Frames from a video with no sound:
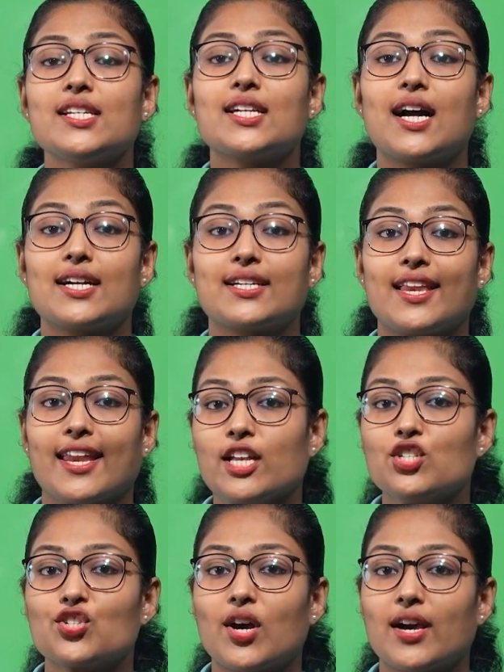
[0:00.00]
and
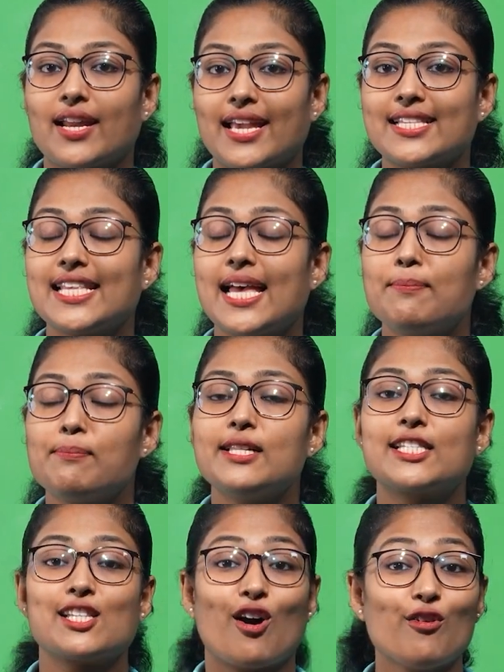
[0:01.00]
cartilage are
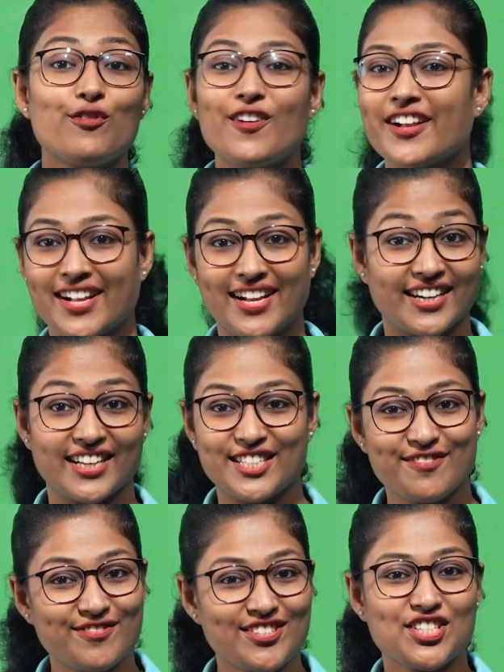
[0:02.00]
examples of
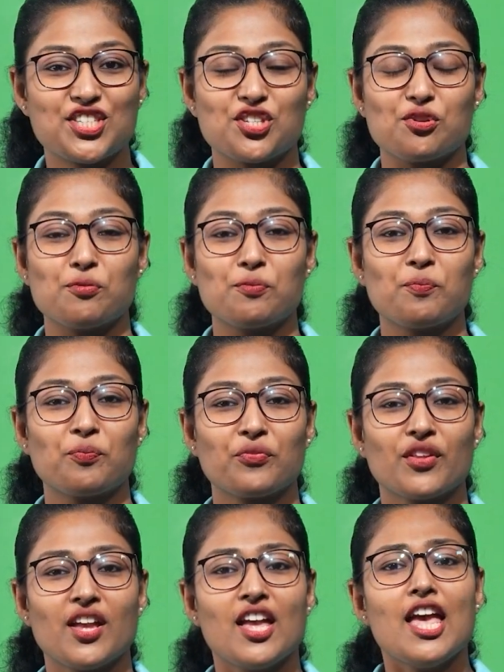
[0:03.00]
connective tissue.
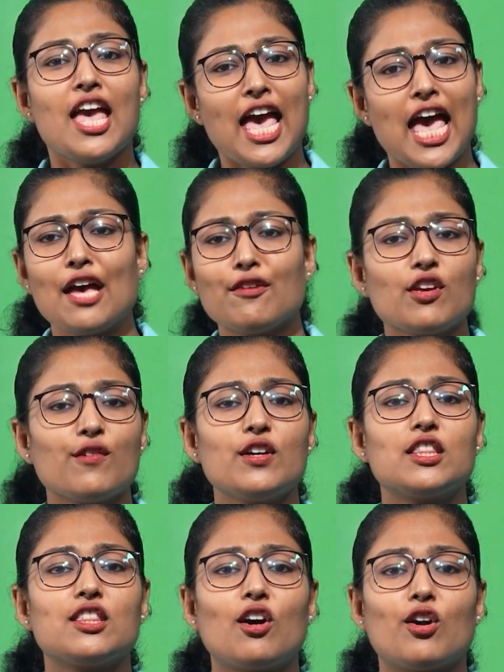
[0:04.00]
Have you
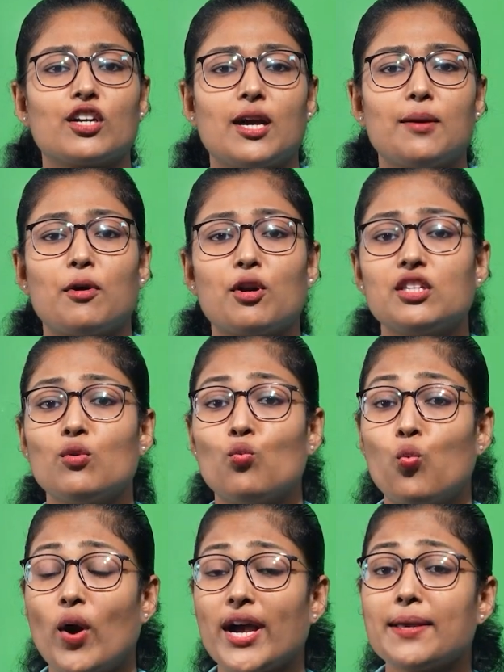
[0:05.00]
ever thought about
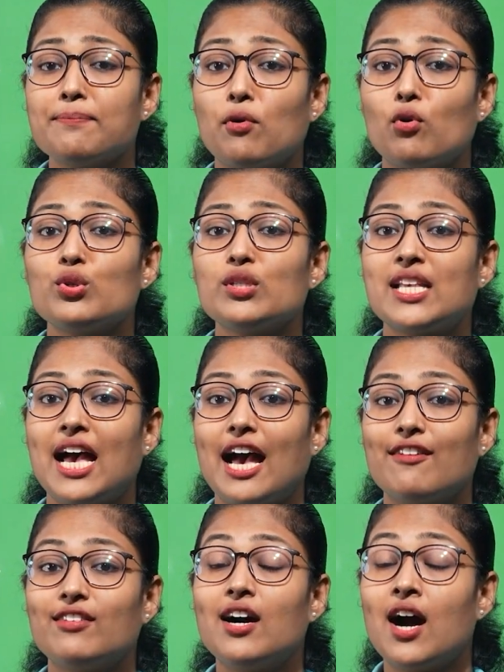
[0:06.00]
why bones
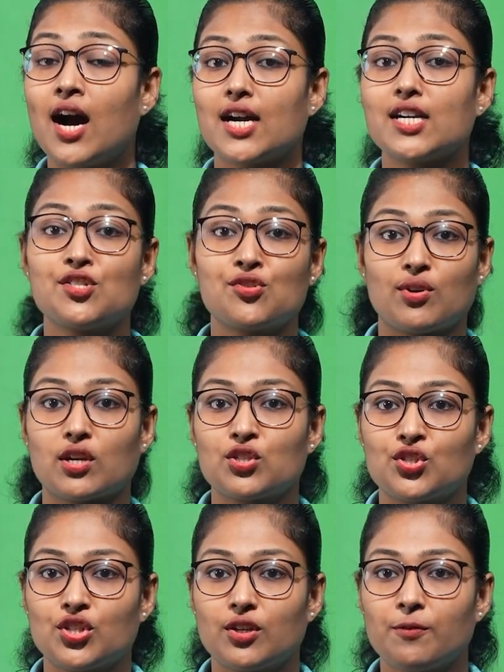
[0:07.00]
have a hard
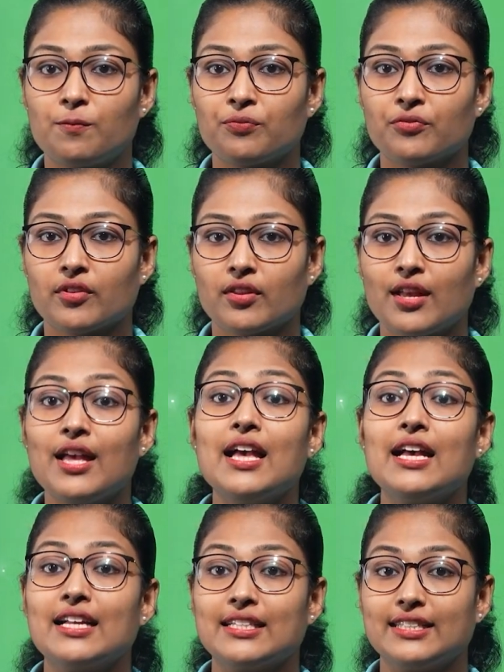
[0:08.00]
structure?
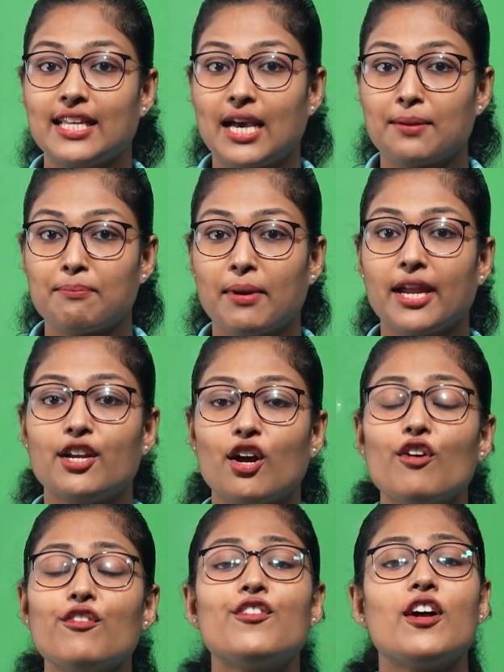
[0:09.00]
They are made
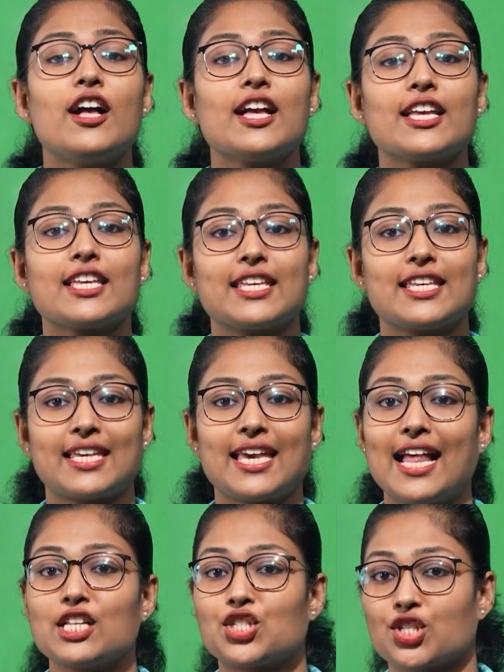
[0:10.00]
of
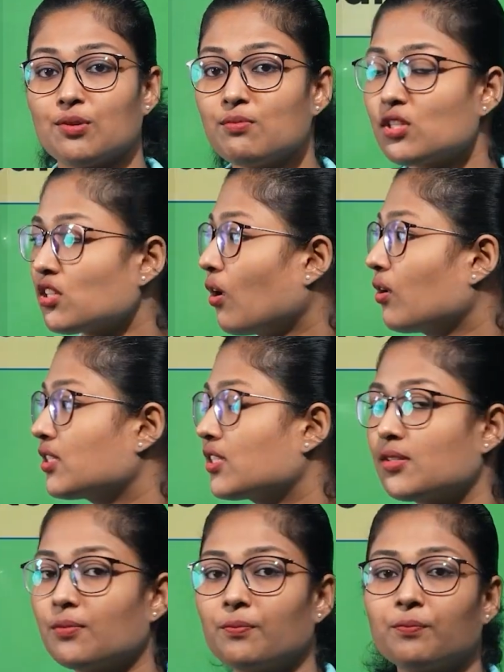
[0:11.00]
calcium
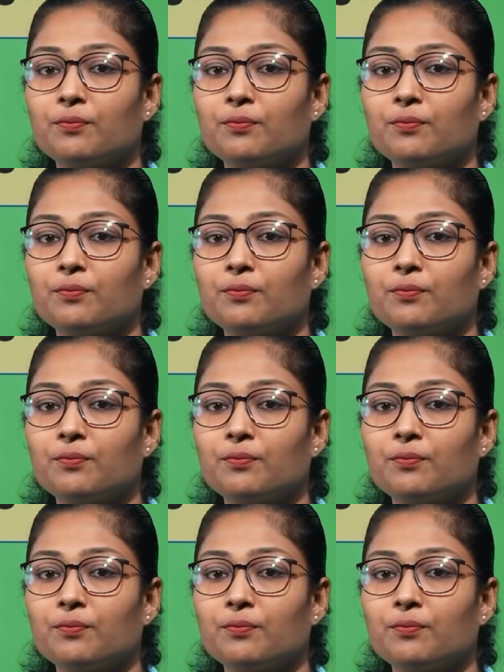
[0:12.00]
salts.